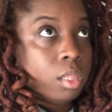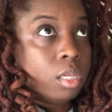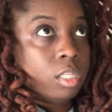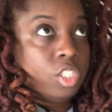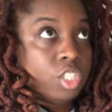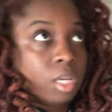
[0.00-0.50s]

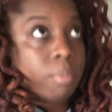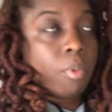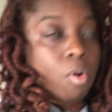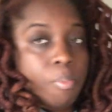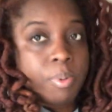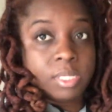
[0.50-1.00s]
The gym
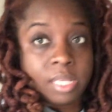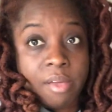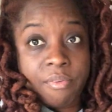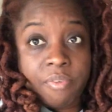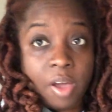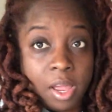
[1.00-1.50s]
opens
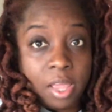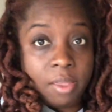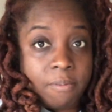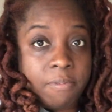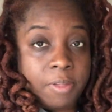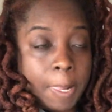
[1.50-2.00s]
at 5.
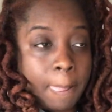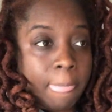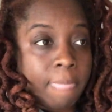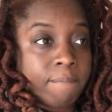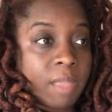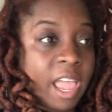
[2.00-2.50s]

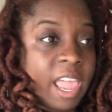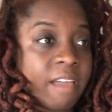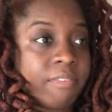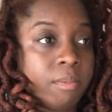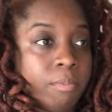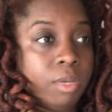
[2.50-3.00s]
I
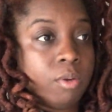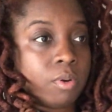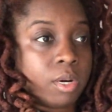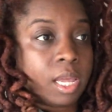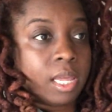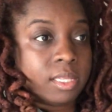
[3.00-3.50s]
have to be to
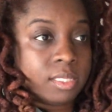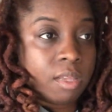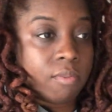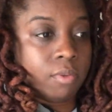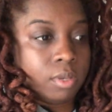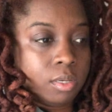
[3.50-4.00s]
work at
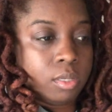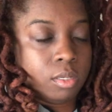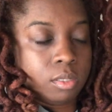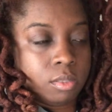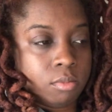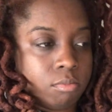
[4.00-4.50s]
7.
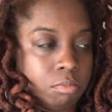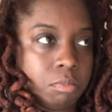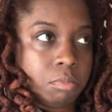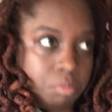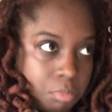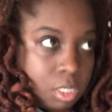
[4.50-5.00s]

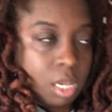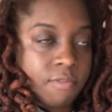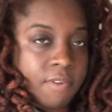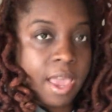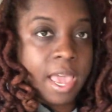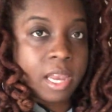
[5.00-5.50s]

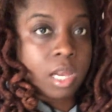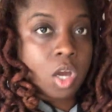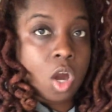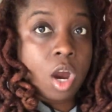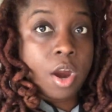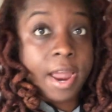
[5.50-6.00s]
If I had a
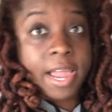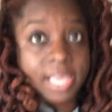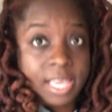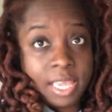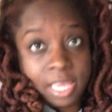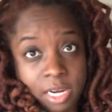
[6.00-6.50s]
car, I
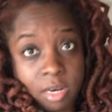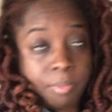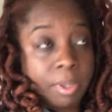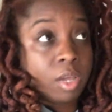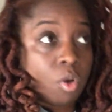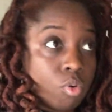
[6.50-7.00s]
could get
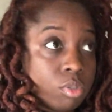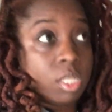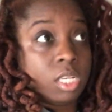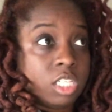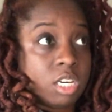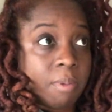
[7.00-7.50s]
up and go to
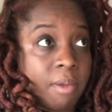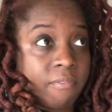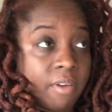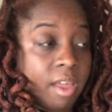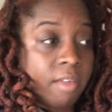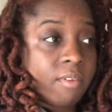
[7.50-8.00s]
the gym at
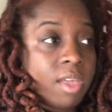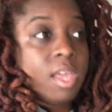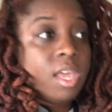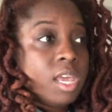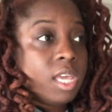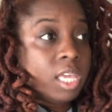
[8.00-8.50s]
5,
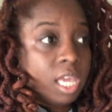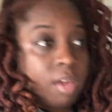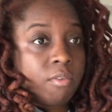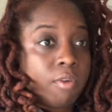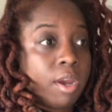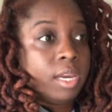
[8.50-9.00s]

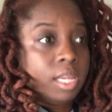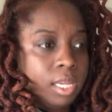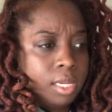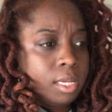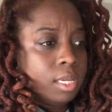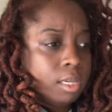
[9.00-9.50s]
get ready,